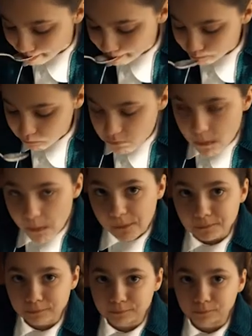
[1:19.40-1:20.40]
which is a
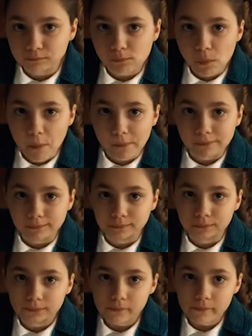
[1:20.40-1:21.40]
more quiet
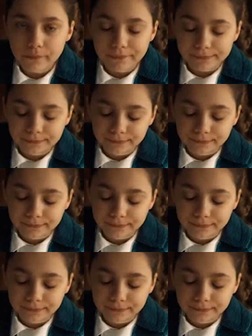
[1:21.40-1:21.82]
film.